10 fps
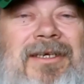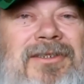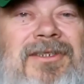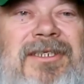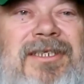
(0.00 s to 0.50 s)

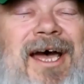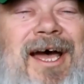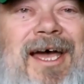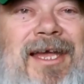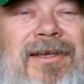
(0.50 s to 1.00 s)
She
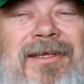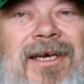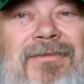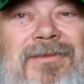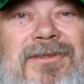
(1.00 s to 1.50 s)
died, and
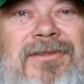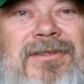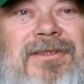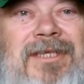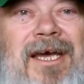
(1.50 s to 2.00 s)
that was
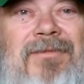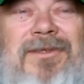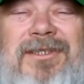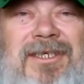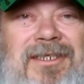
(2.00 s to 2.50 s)
that
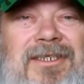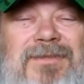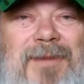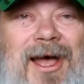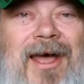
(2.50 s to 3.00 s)
was the end of
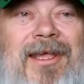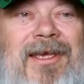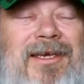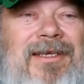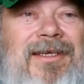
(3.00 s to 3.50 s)
Spotty.